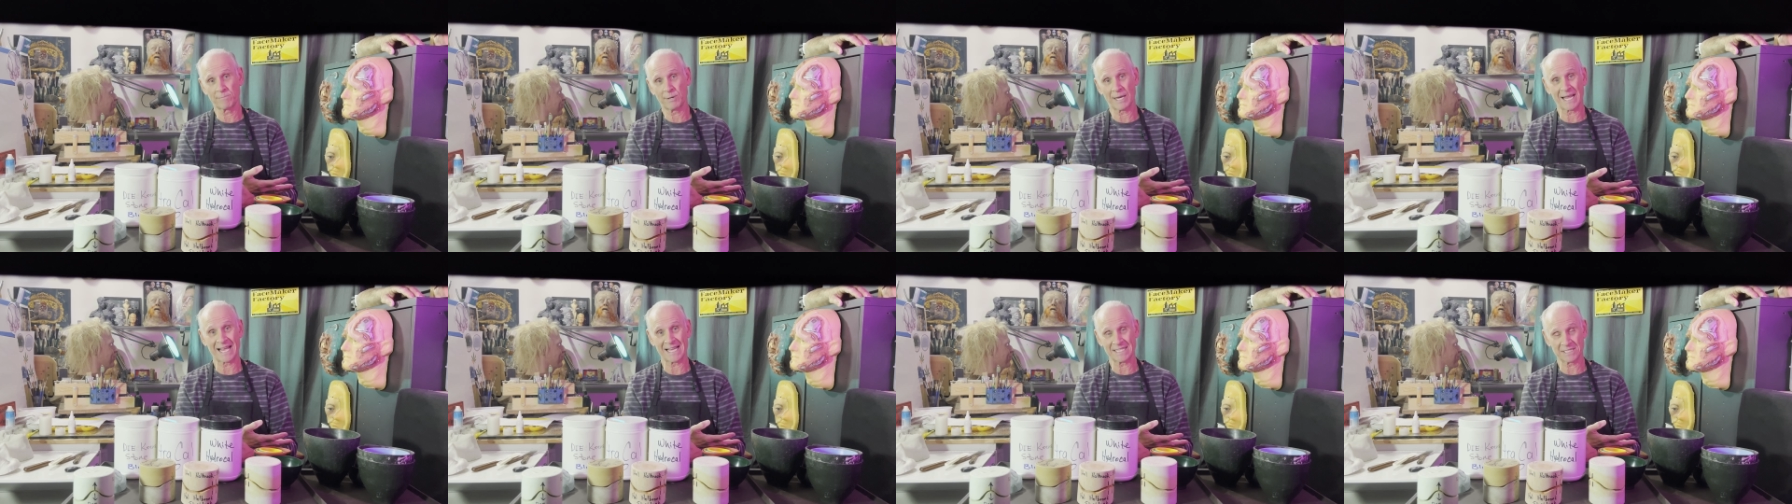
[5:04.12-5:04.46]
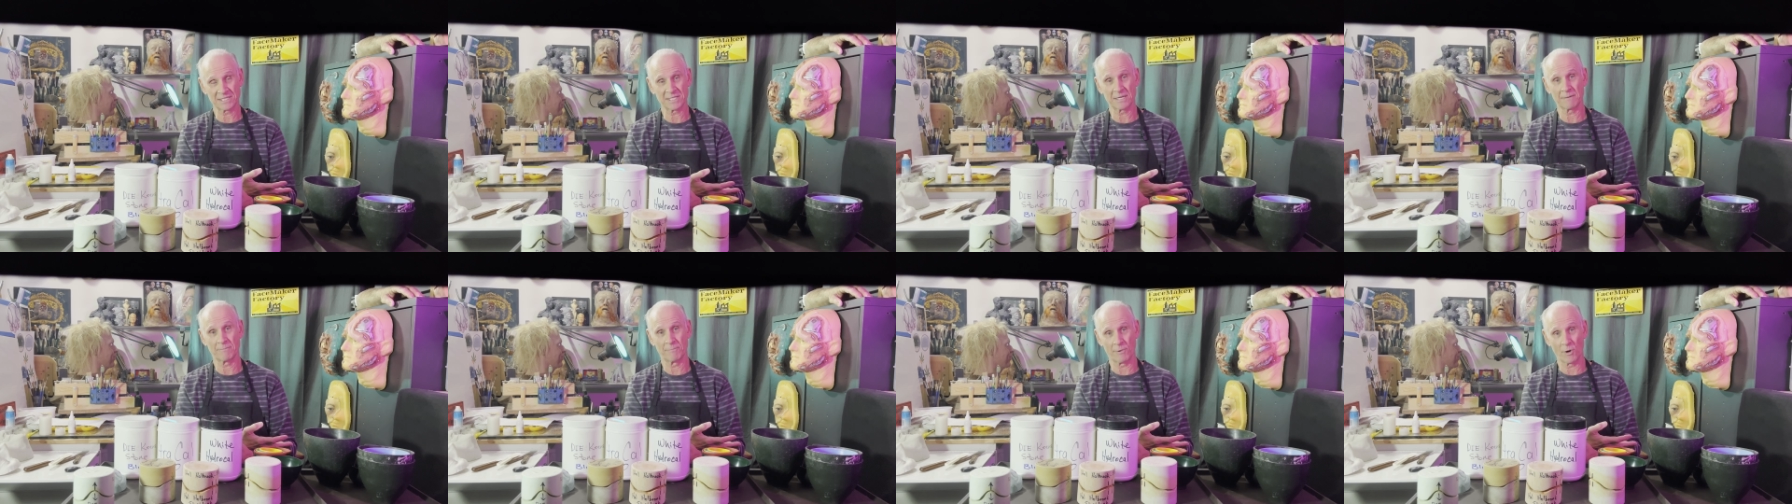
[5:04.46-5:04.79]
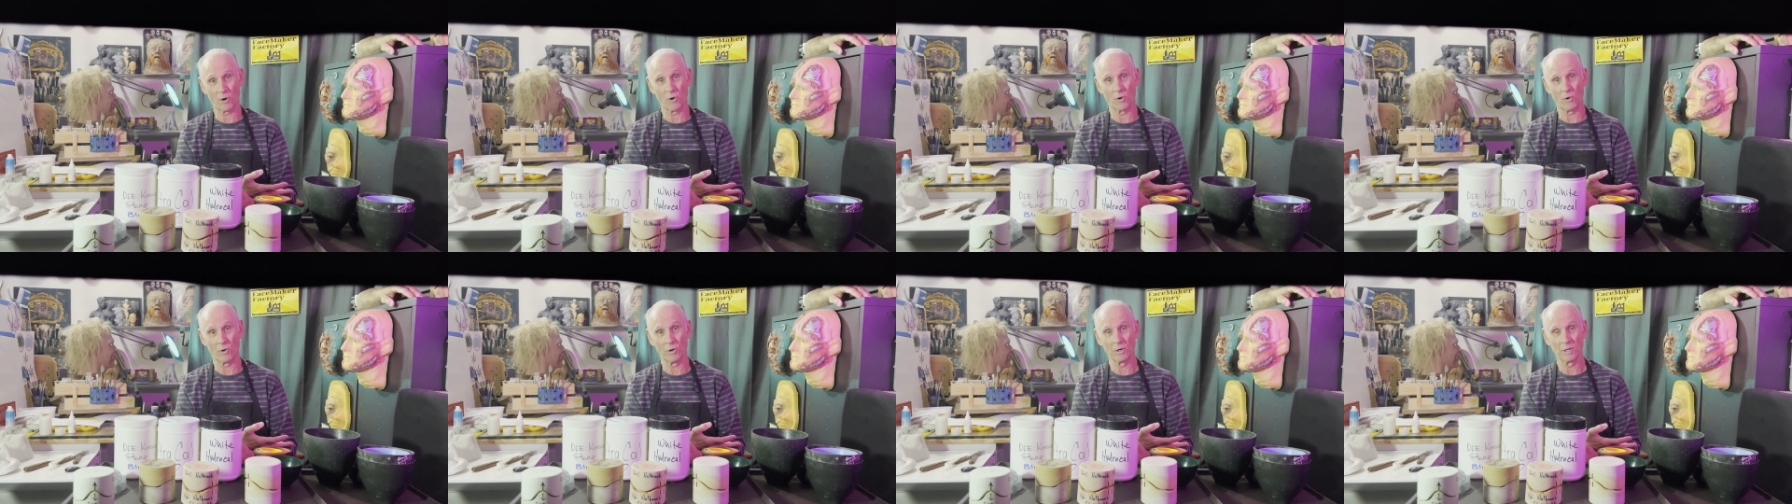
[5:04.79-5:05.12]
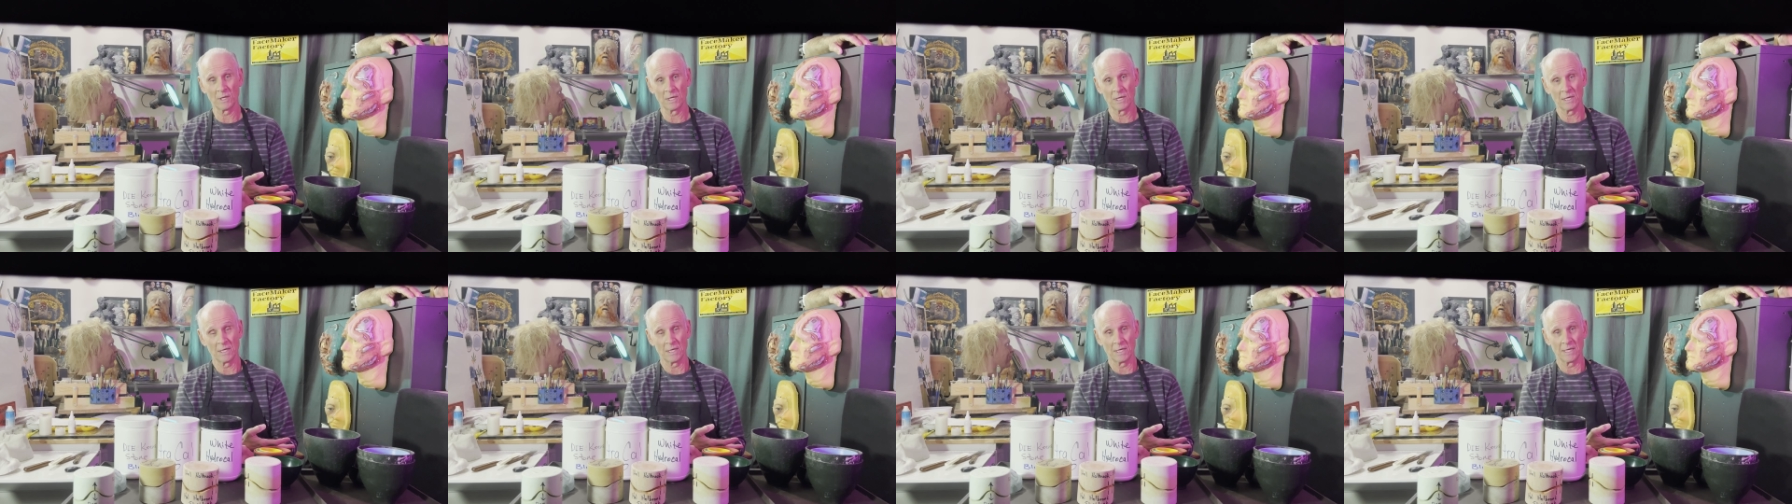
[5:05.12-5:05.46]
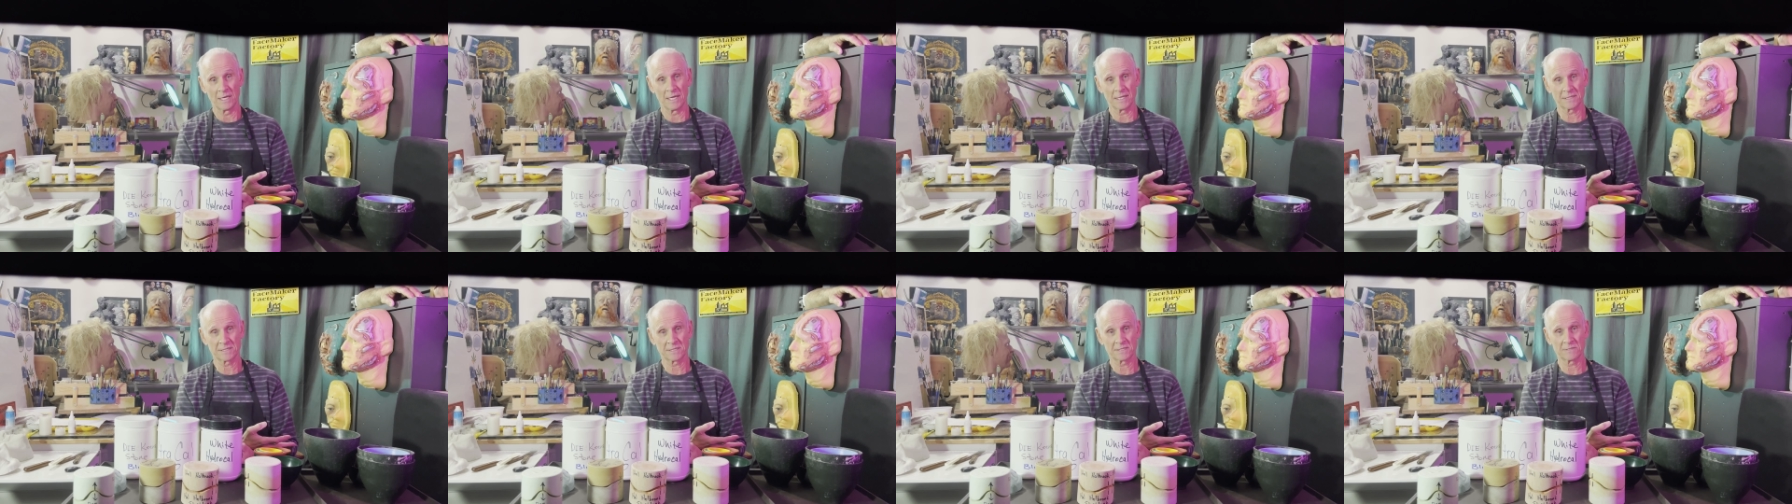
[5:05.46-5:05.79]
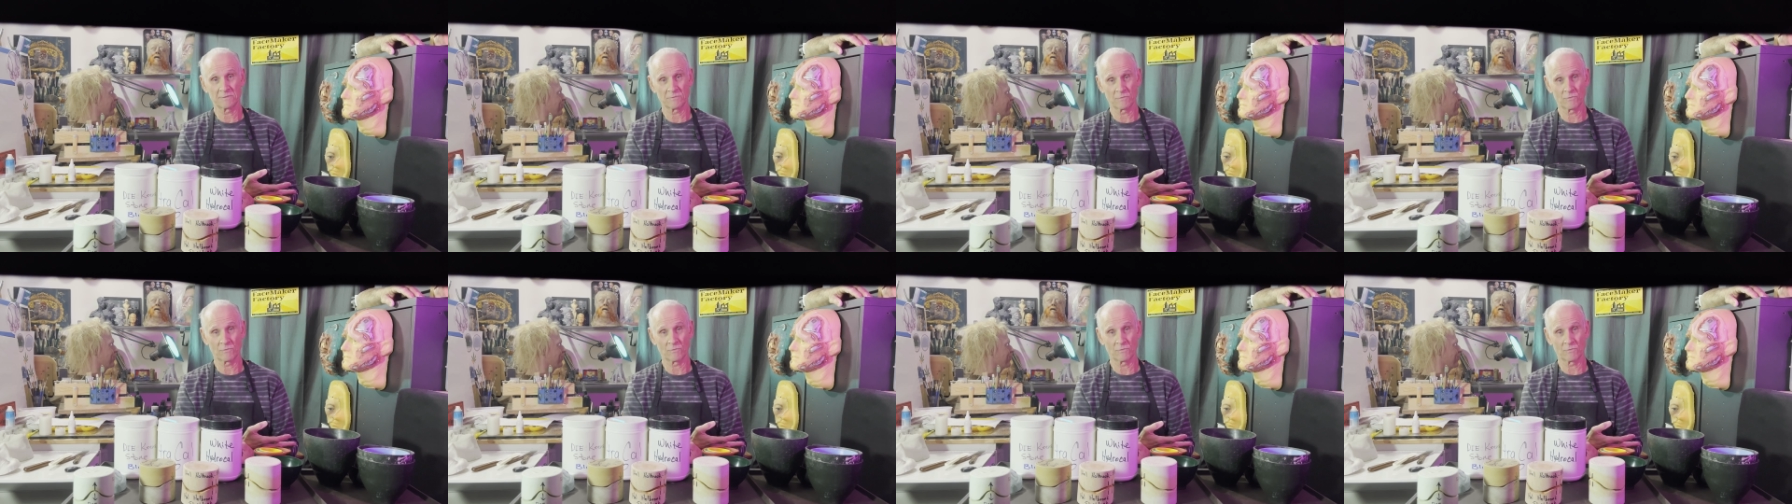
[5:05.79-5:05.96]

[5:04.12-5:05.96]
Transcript: plastic bowl, it's